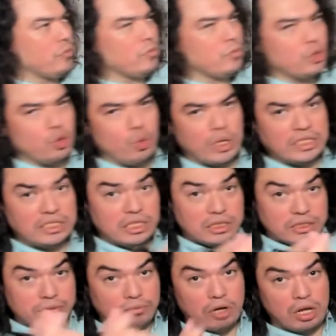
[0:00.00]
What's the
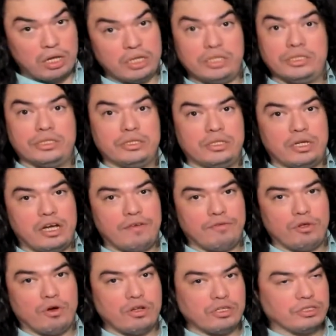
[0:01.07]
smallest of
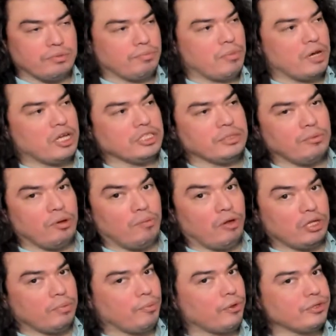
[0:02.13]
those possible
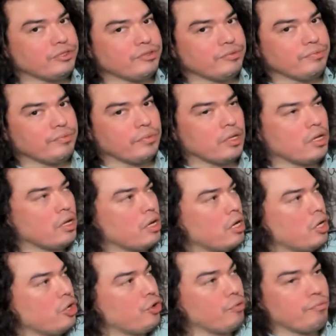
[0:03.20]
multiples?
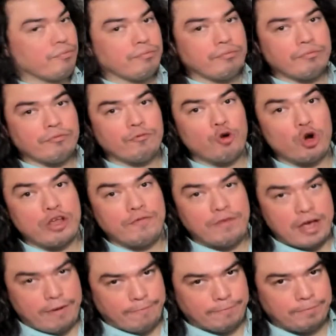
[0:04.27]
45,
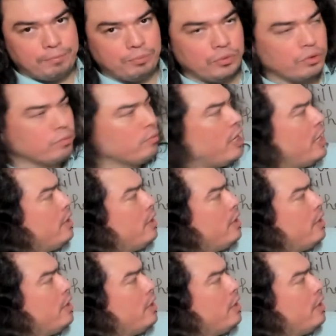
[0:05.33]
right?